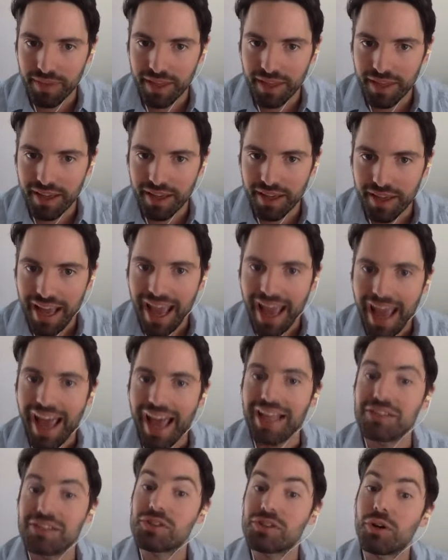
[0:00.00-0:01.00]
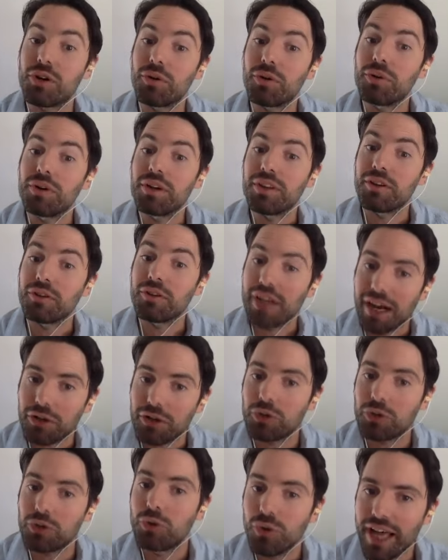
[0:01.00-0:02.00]
Yeah. And so they're not
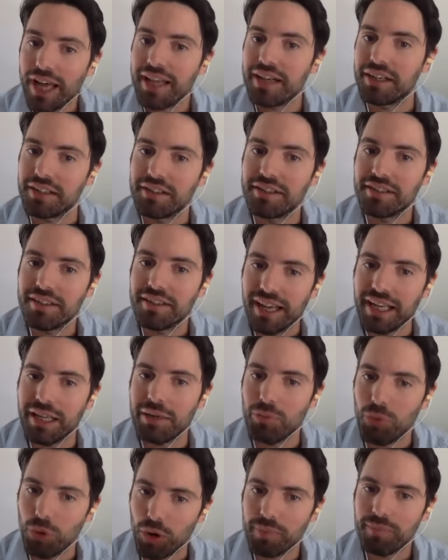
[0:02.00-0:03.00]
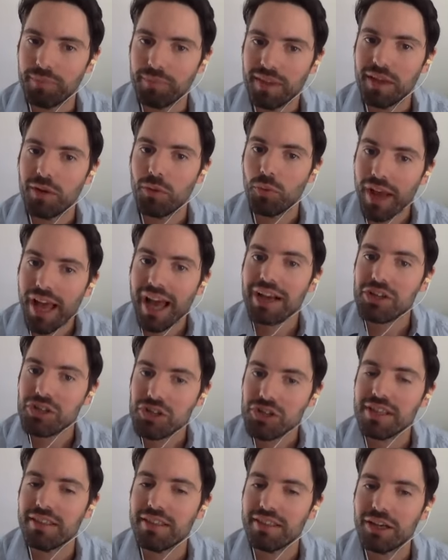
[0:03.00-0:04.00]
cool-headed anymore. We
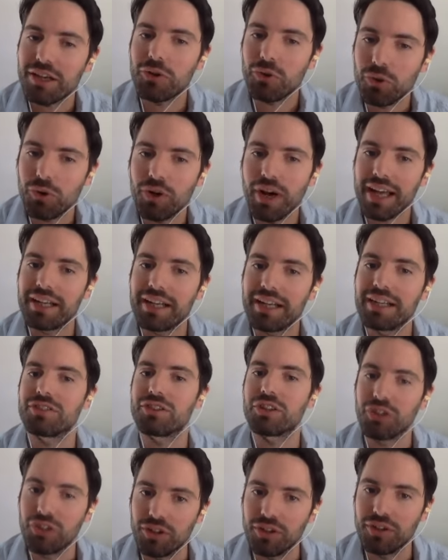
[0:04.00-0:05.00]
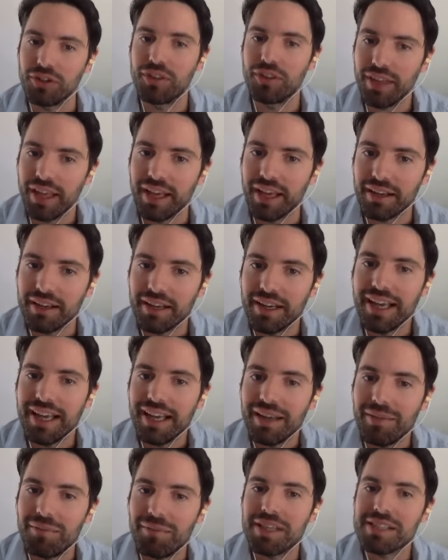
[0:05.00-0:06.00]
actually think cool-headed is a good thing.
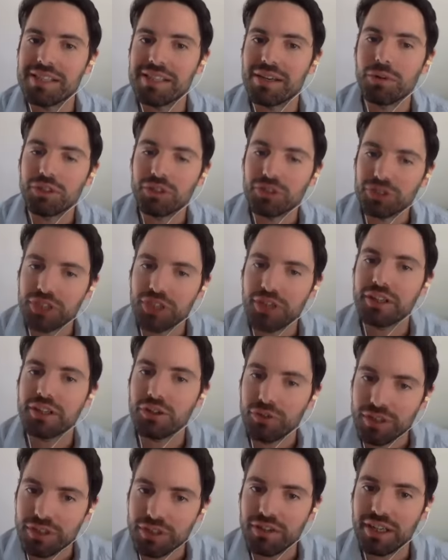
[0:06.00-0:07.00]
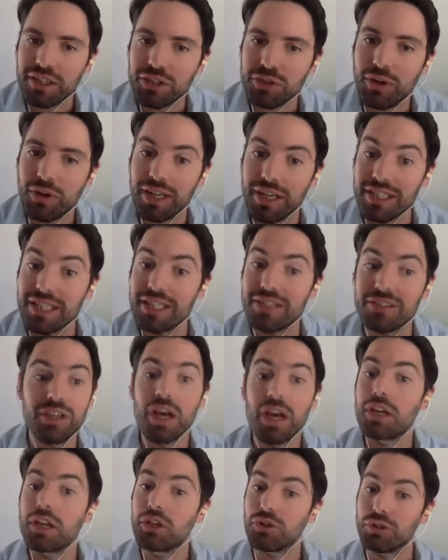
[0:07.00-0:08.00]
It means that when you're sharing your intellectual ideas,
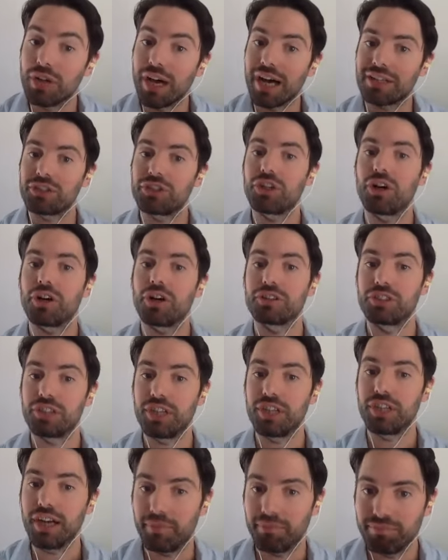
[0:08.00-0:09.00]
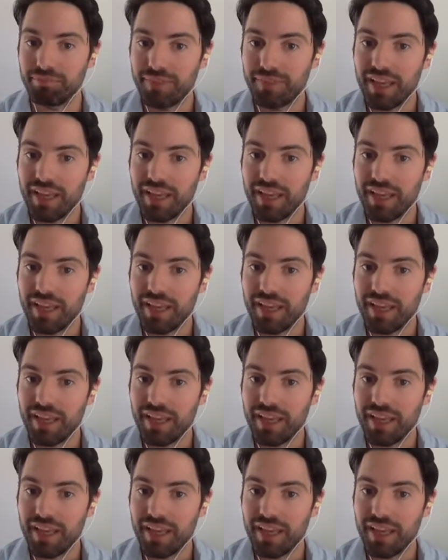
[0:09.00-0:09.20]
you're not charged up.